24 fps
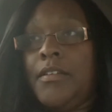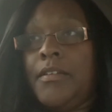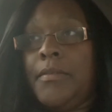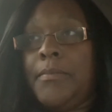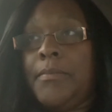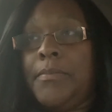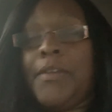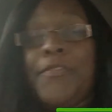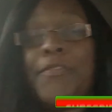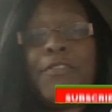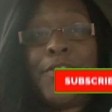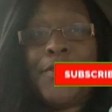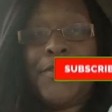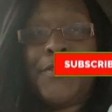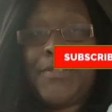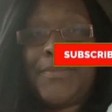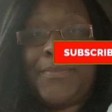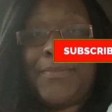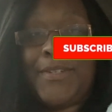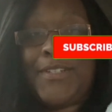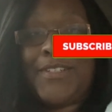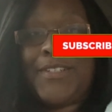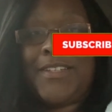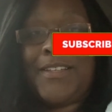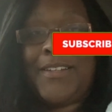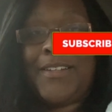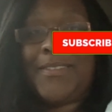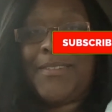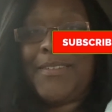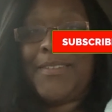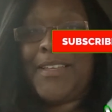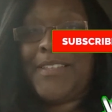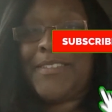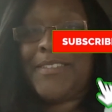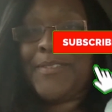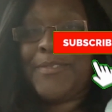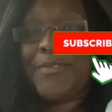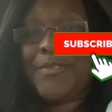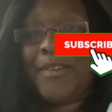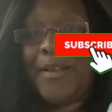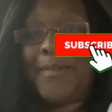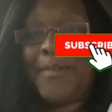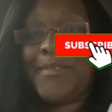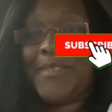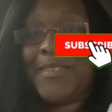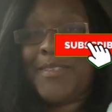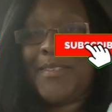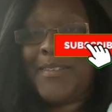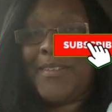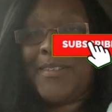But if you're new to my channel, go ahead and subscribe to your